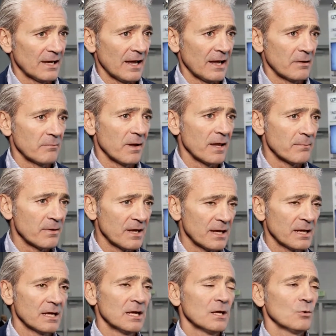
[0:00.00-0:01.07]
and
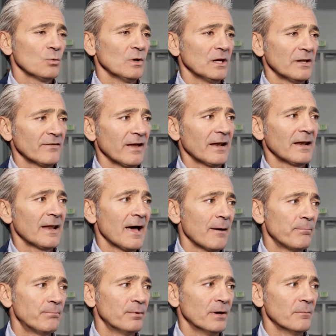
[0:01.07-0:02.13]
maybe we'll even end
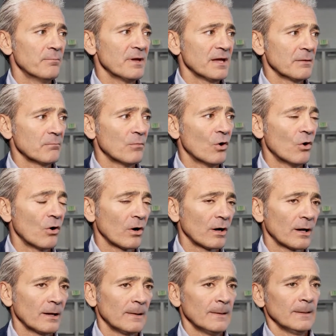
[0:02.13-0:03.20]
up being
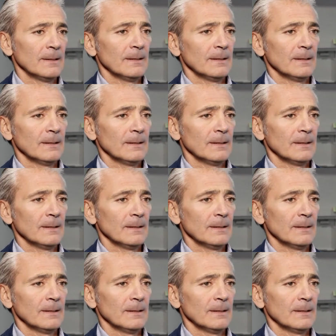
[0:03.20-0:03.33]
more